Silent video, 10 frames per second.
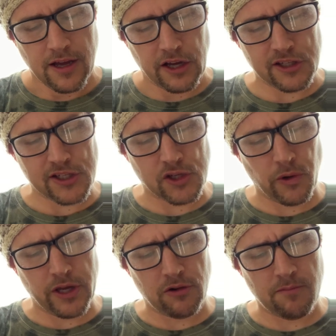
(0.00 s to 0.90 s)
a
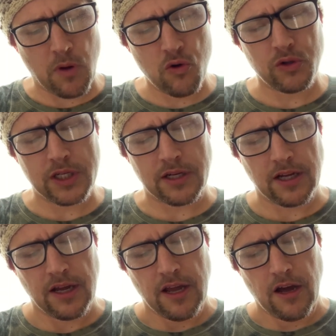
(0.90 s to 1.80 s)
soil
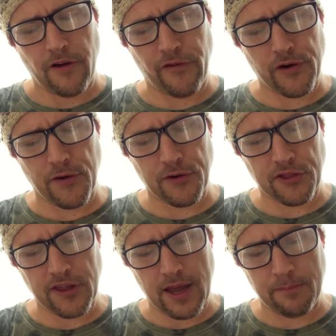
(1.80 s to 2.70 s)
molded of
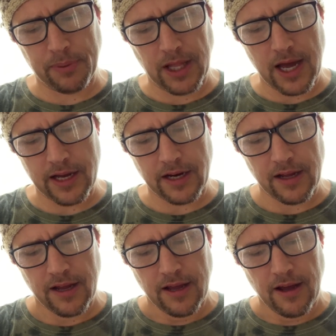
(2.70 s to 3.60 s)
earth and
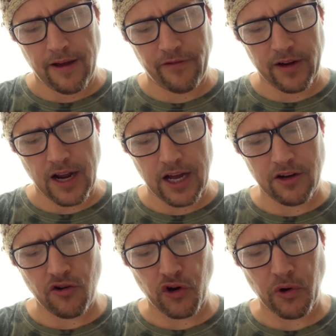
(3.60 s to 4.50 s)
blood of an
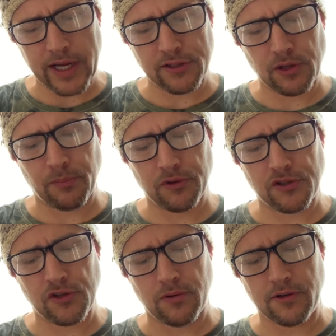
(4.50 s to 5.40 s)
untraceable
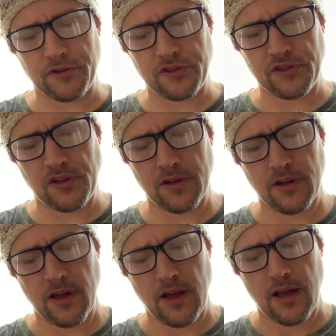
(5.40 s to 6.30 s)
source,
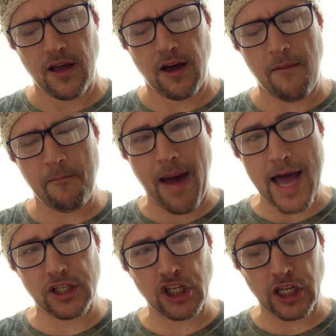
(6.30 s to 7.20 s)
a
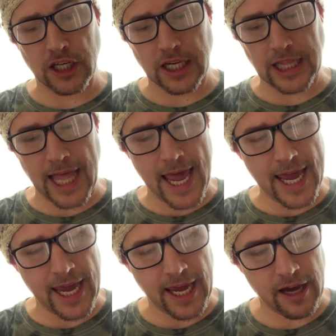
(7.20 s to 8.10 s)
magic
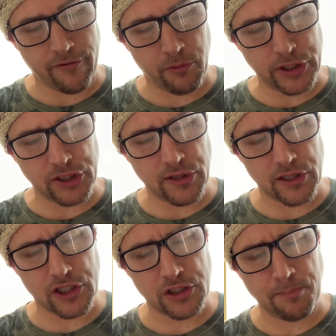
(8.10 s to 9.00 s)
clay of which the
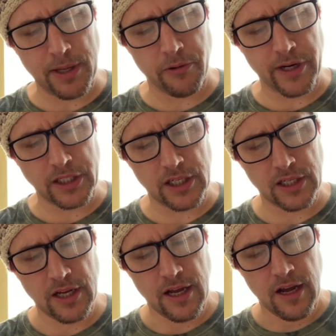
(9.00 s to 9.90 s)
spirit
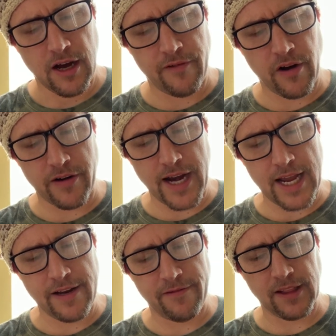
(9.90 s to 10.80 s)
of our
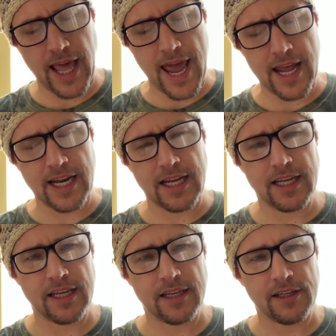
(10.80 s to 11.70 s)
native land
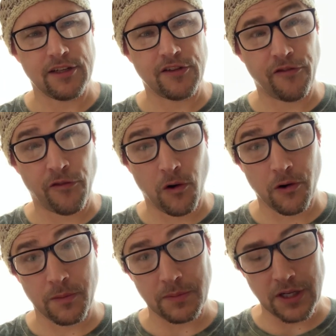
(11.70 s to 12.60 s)
is
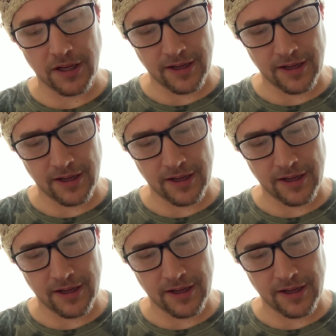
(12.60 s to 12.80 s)
formed."